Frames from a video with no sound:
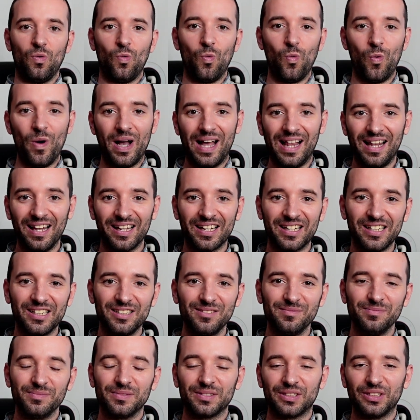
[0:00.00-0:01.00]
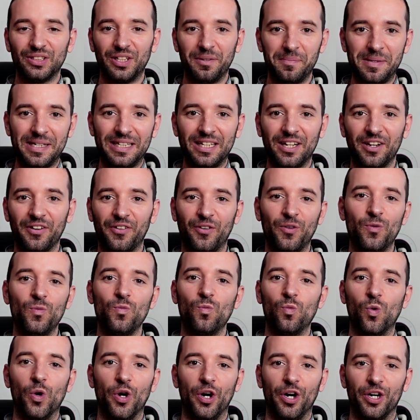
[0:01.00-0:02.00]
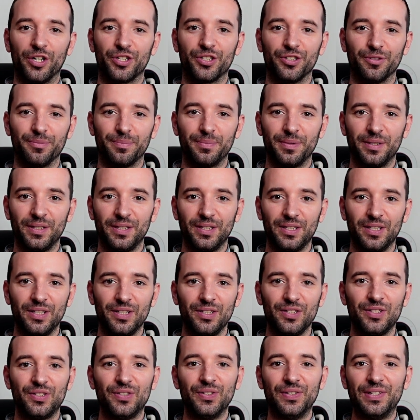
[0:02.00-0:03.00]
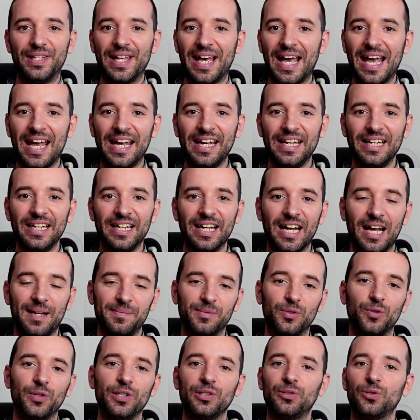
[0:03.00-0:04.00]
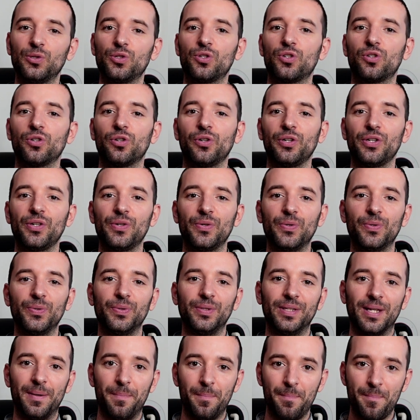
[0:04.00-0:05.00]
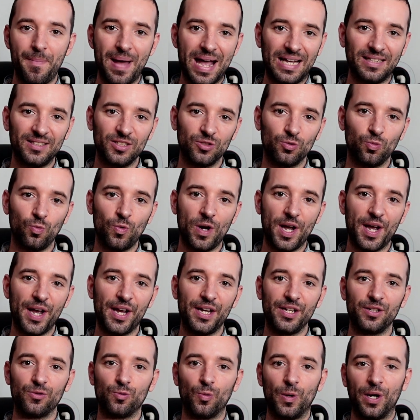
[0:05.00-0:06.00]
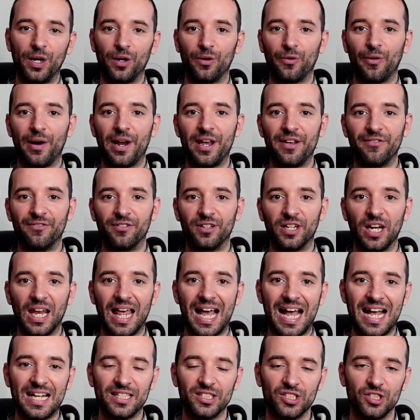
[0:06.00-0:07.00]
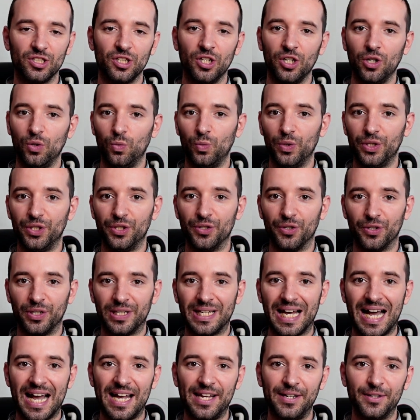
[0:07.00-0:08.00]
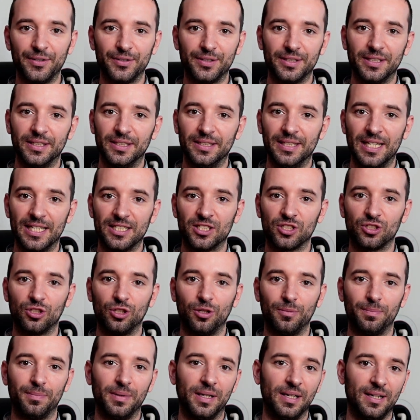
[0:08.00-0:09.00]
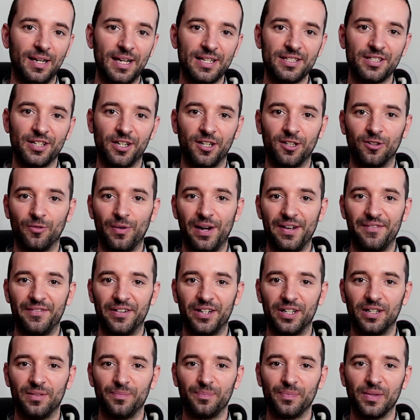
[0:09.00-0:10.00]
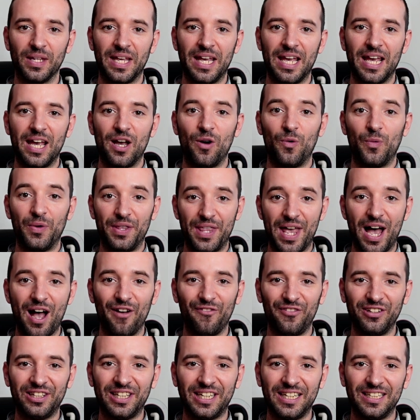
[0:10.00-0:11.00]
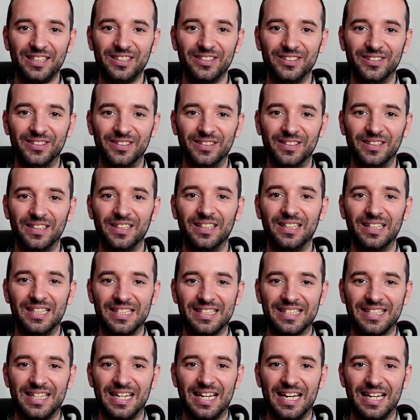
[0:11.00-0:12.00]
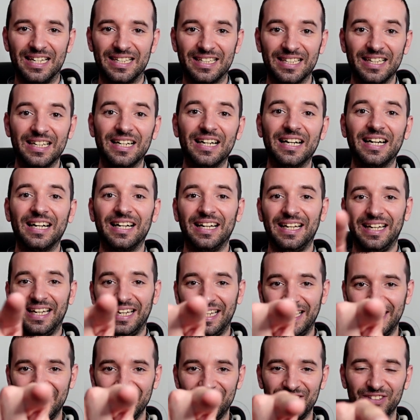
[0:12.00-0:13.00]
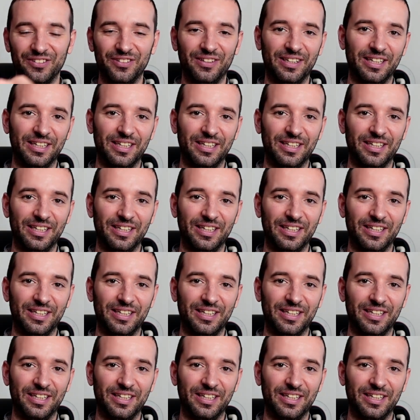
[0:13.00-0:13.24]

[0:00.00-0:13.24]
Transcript: Welcome to the Middle Room Workshop. Today I'm going to show you the best way to engrave glass with your diode desktop laser engraver. Without further ado, let's get into